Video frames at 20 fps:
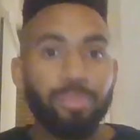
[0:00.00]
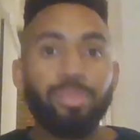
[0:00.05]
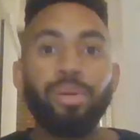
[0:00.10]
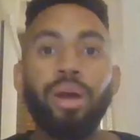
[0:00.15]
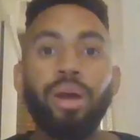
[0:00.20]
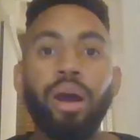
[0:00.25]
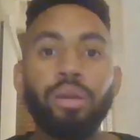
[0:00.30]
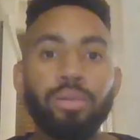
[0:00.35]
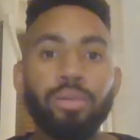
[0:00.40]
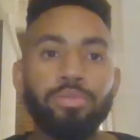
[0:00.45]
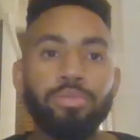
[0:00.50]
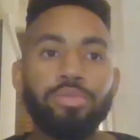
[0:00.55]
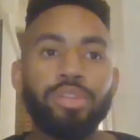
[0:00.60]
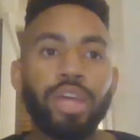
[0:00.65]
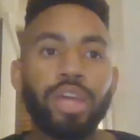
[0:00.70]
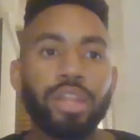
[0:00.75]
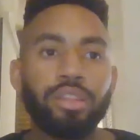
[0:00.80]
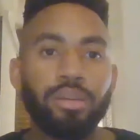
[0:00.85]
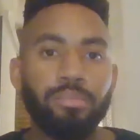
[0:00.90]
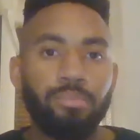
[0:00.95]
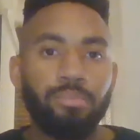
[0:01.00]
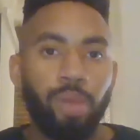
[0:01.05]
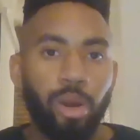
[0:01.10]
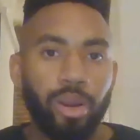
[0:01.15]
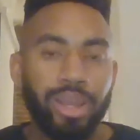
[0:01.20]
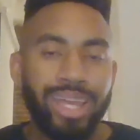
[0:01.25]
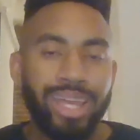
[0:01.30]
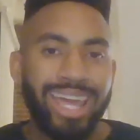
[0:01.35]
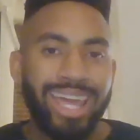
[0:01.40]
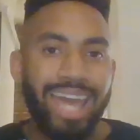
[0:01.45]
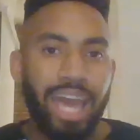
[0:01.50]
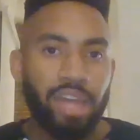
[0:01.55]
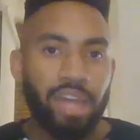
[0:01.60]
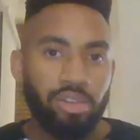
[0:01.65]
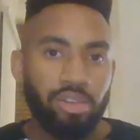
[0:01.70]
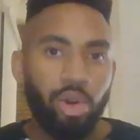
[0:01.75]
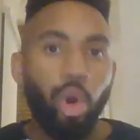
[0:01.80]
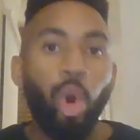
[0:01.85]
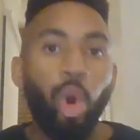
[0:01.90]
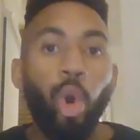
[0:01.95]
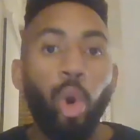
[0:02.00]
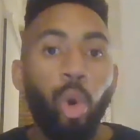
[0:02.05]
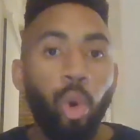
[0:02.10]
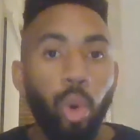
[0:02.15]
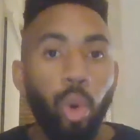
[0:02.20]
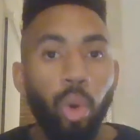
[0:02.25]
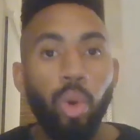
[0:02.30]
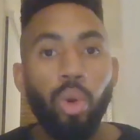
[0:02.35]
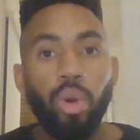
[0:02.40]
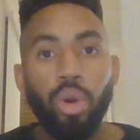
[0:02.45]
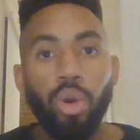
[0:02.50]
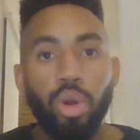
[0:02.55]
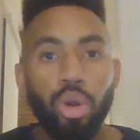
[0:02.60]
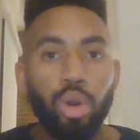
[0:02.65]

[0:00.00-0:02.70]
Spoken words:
the problems that the market as a whole